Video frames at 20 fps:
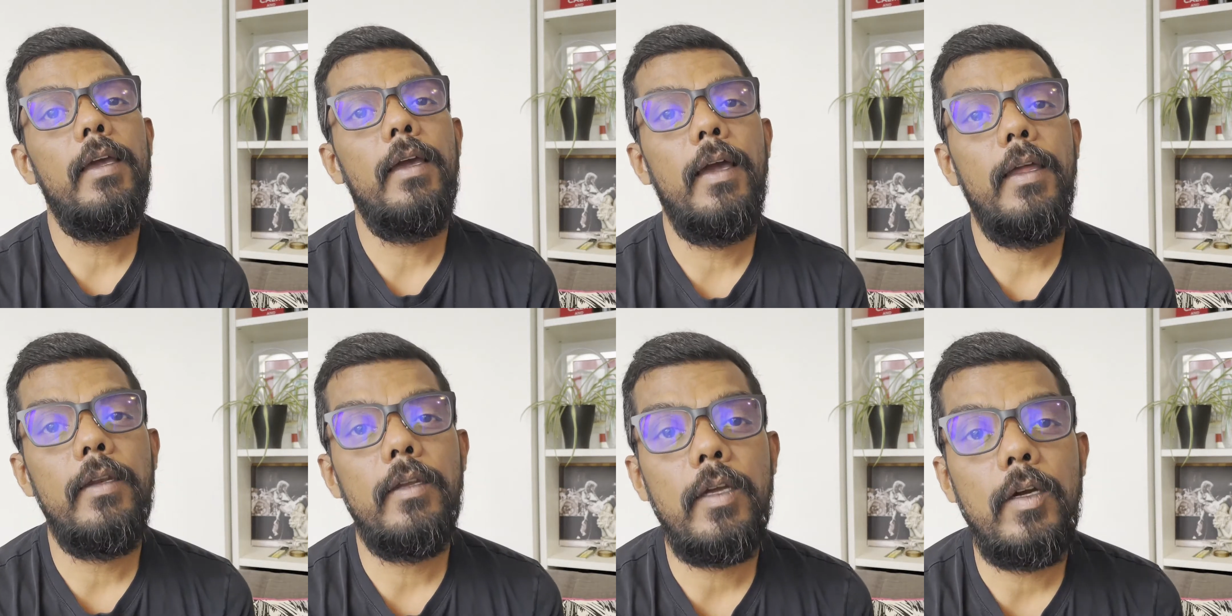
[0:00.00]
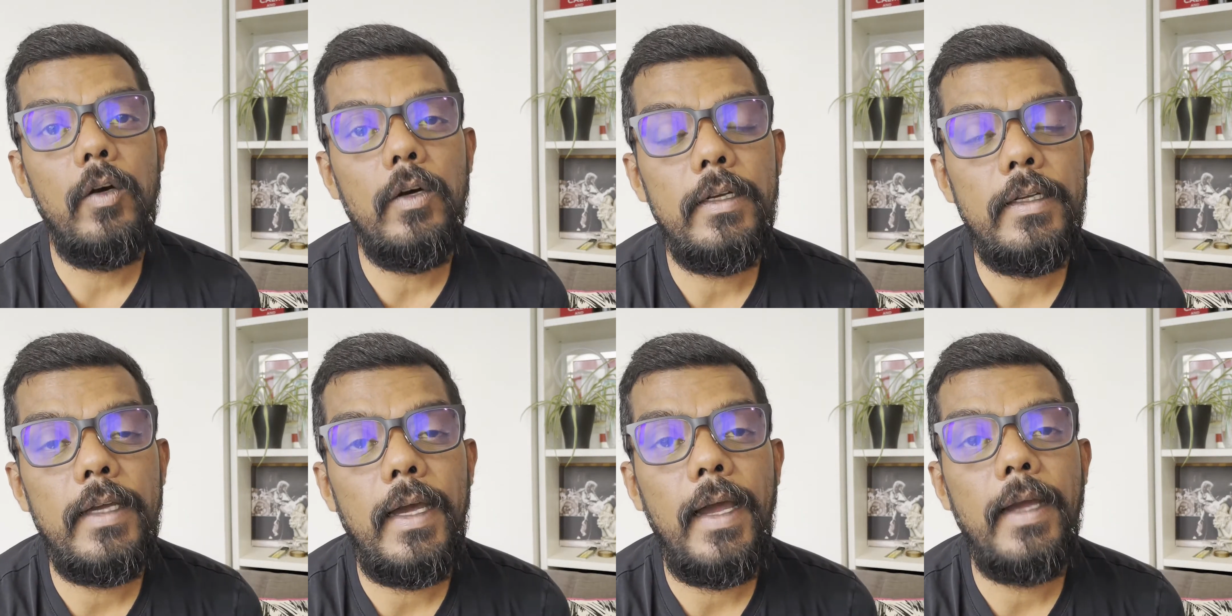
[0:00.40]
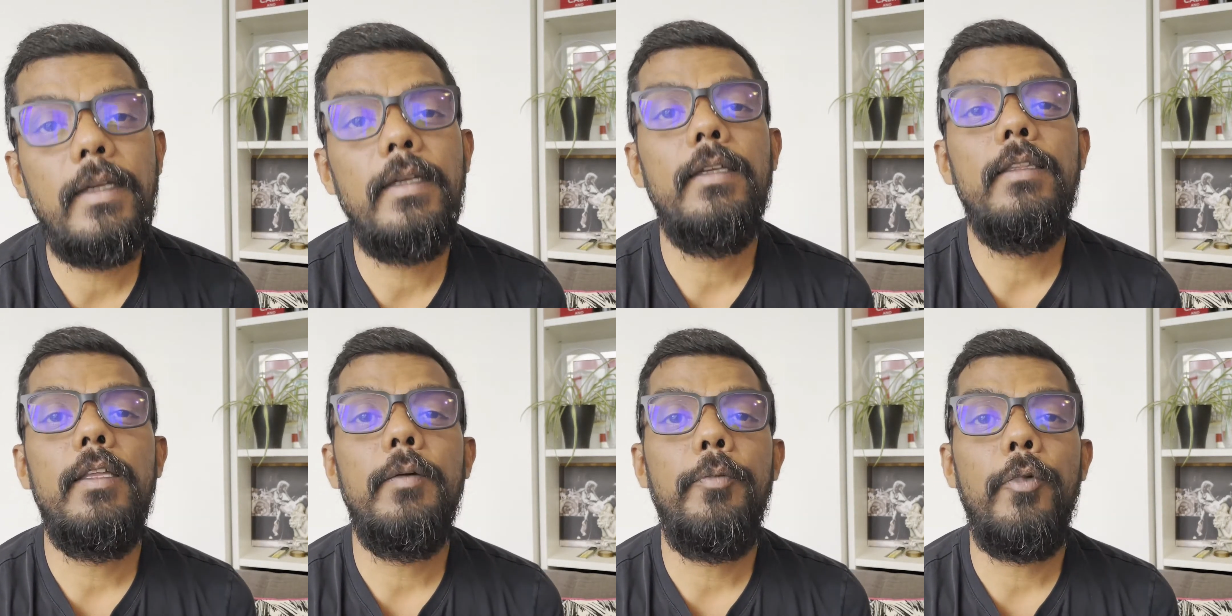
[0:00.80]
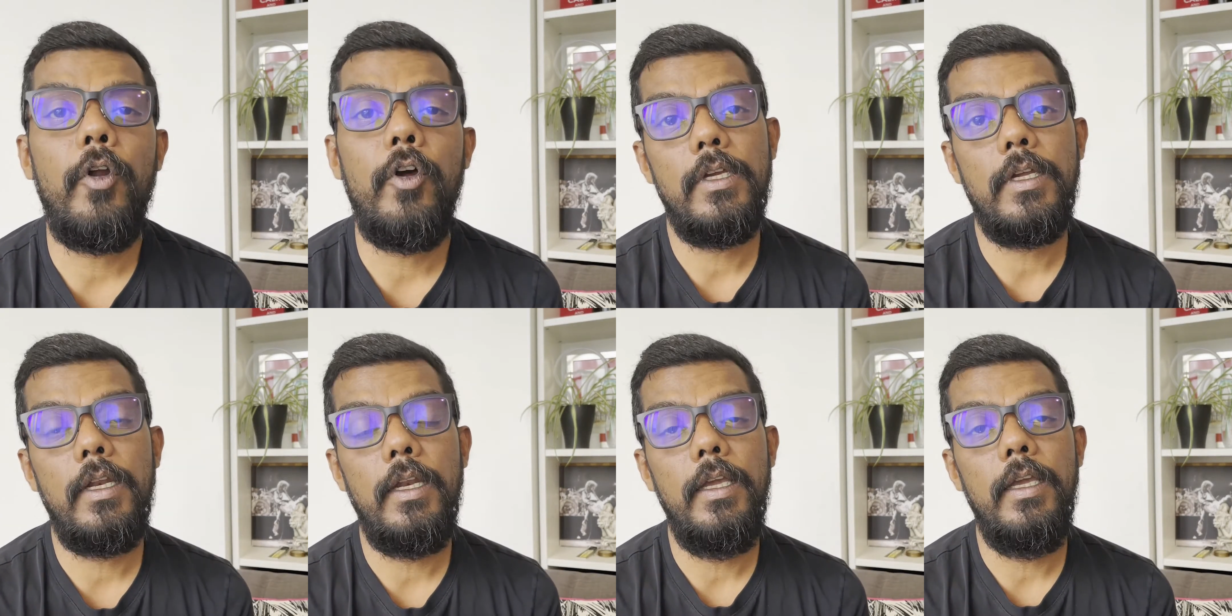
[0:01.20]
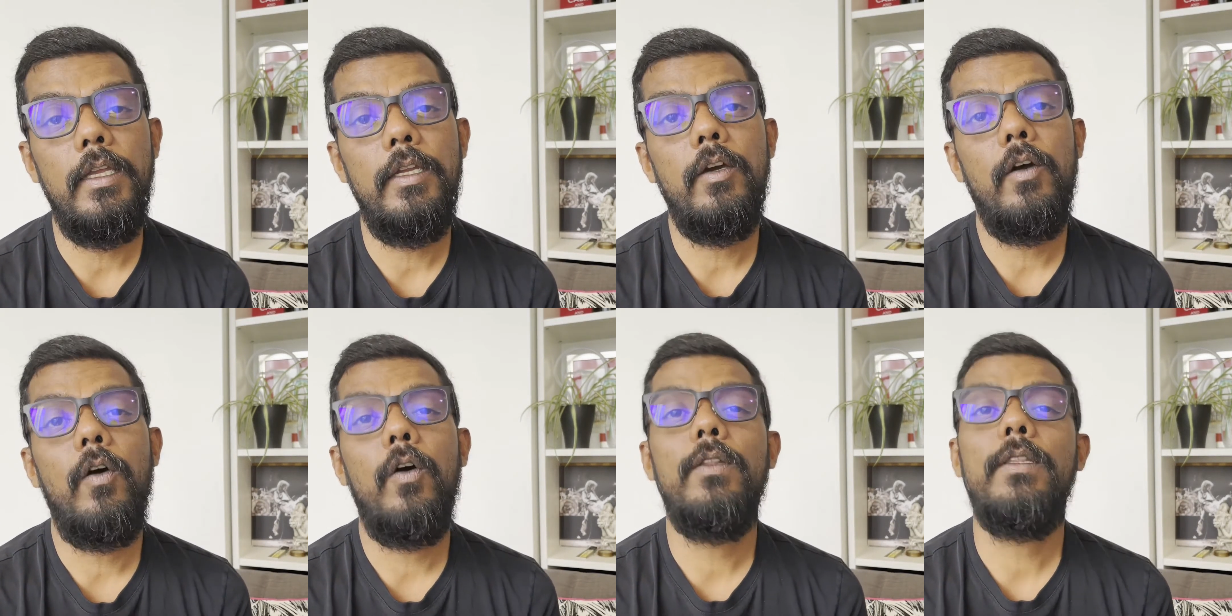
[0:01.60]
and contact the project lead
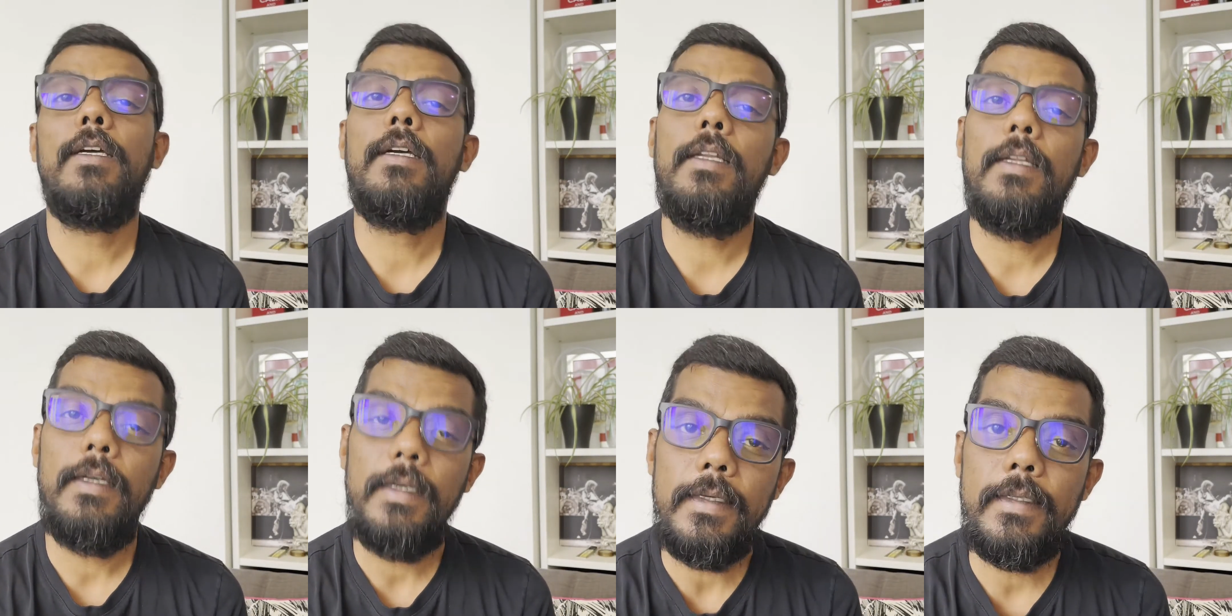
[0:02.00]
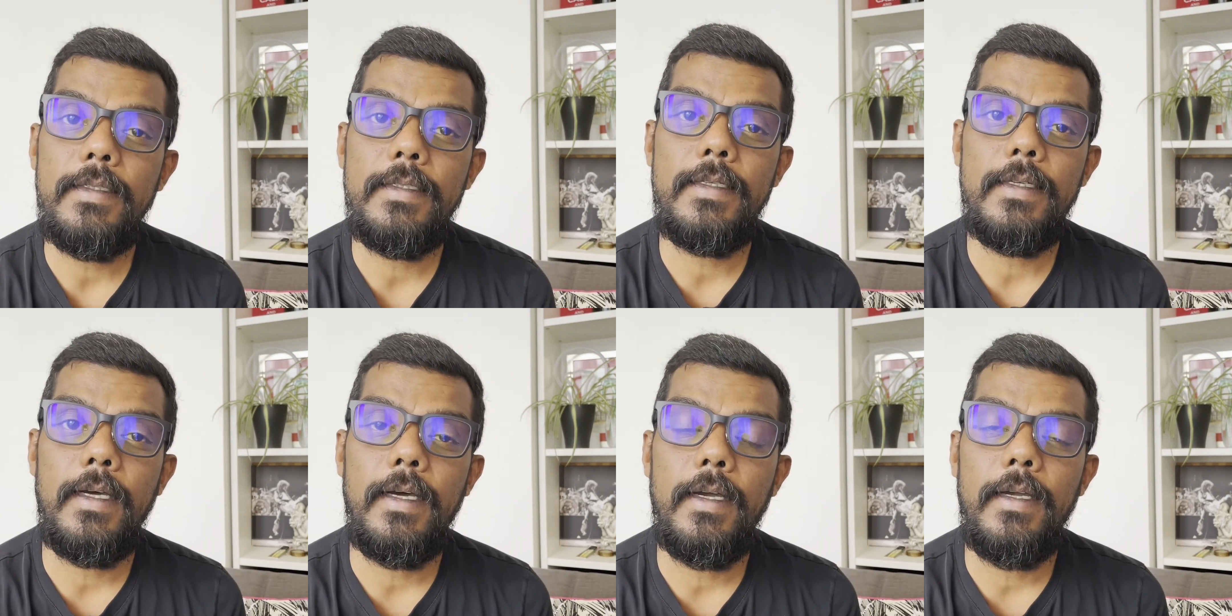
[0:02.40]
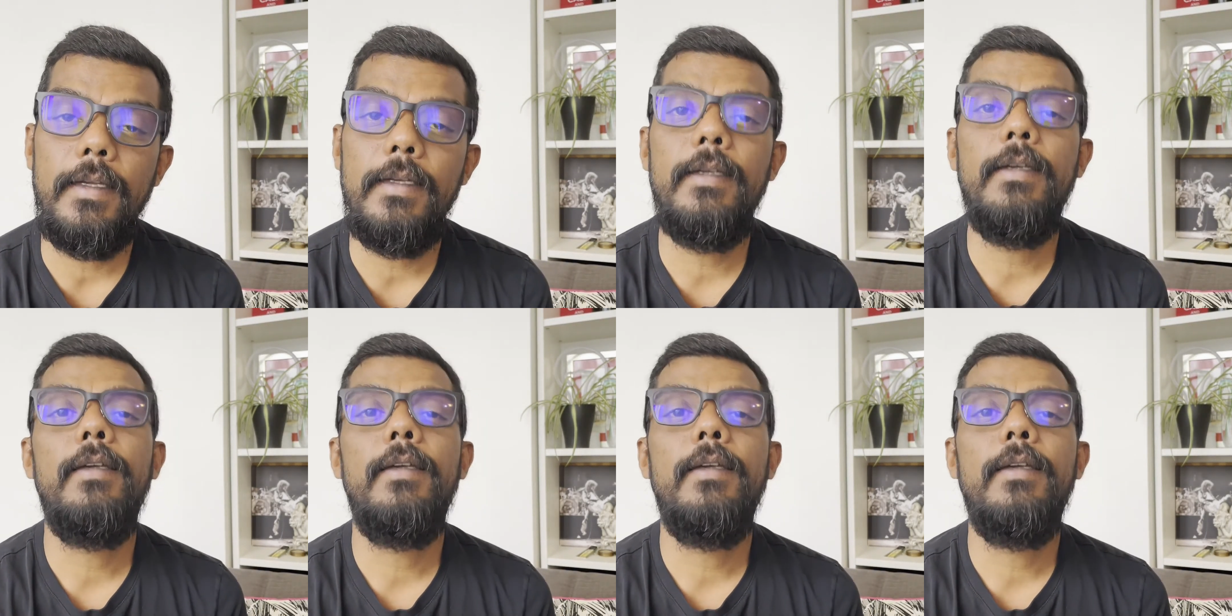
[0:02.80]
on the client side